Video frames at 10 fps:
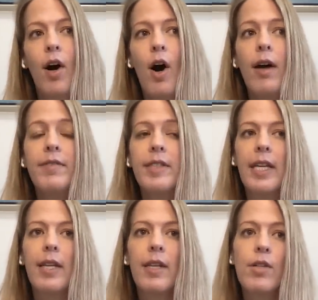
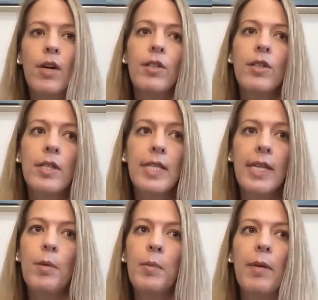Often the doctors
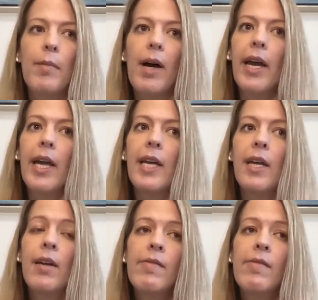tell me my